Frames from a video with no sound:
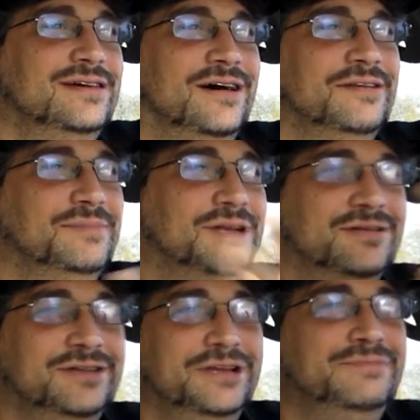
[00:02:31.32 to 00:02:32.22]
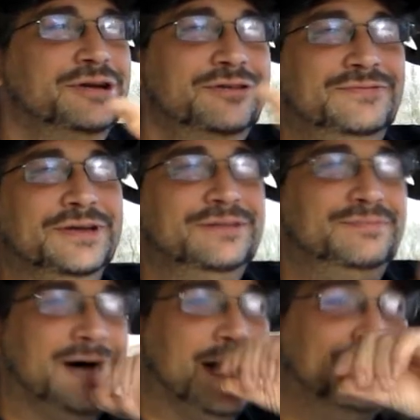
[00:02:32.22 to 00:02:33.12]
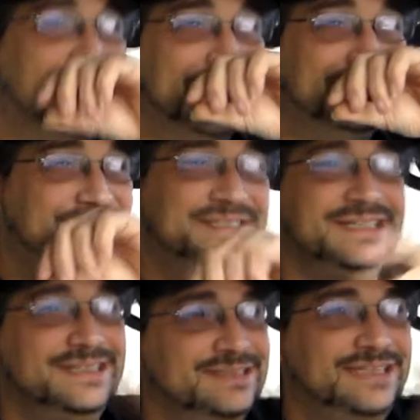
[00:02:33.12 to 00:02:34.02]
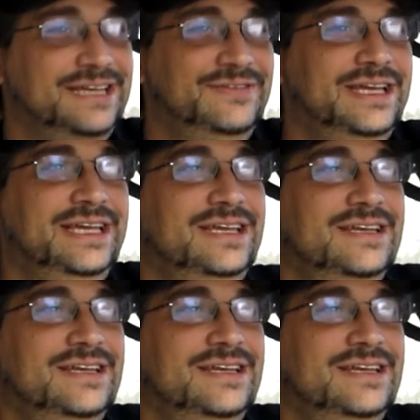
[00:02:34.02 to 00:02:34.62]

all the little good mood food pop-ups and TV.